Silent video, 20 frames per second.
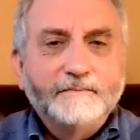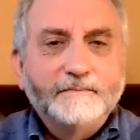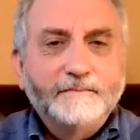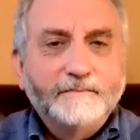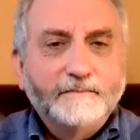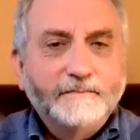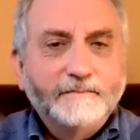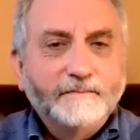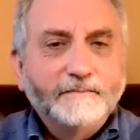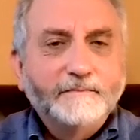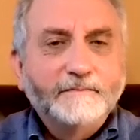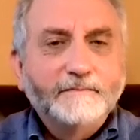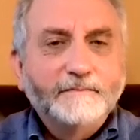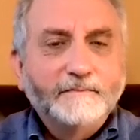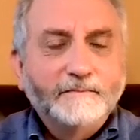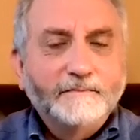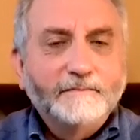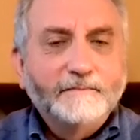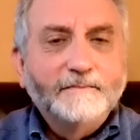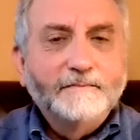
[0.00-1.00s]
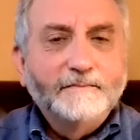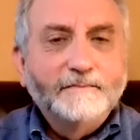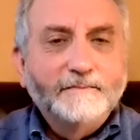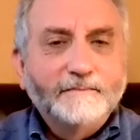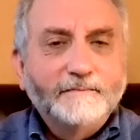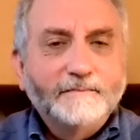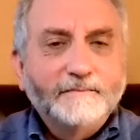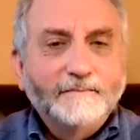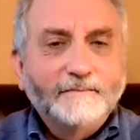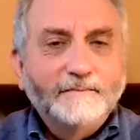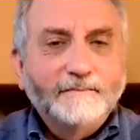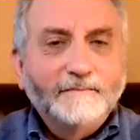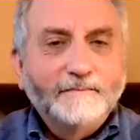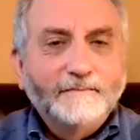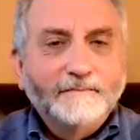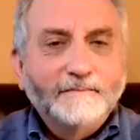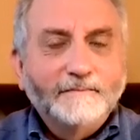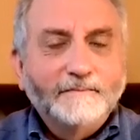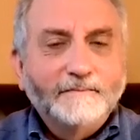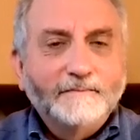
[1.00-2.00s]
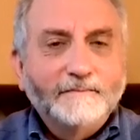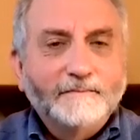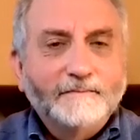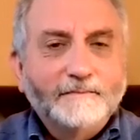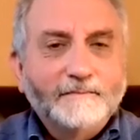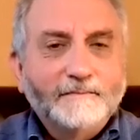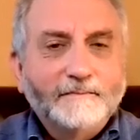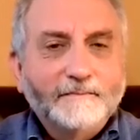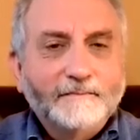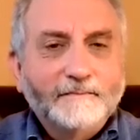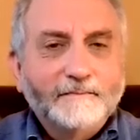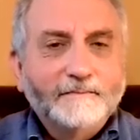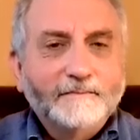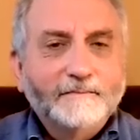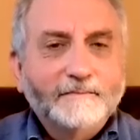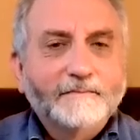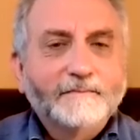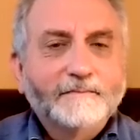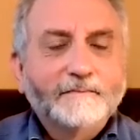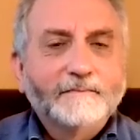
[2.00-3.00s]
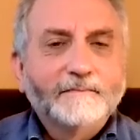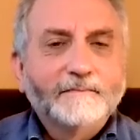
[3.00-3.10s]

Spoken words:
(silent)